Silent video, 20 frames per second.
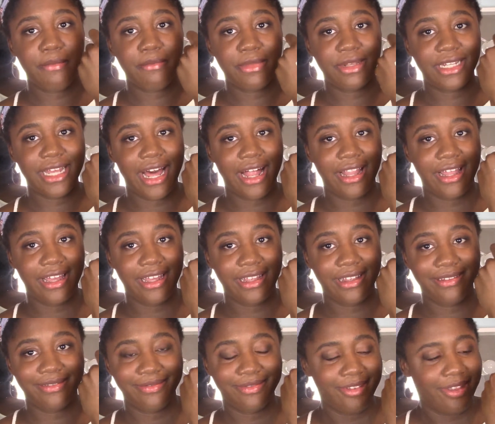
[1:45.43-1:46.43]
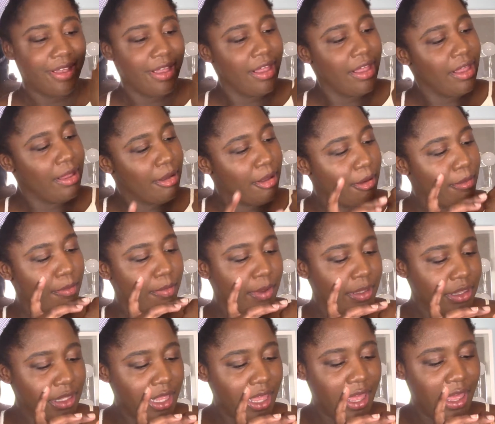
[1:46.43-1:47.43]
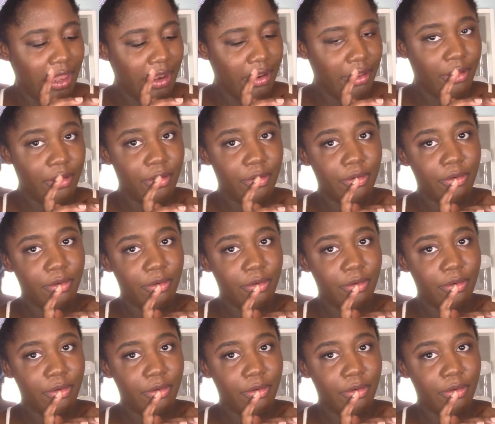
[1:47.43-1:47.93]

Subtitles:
metallic, but then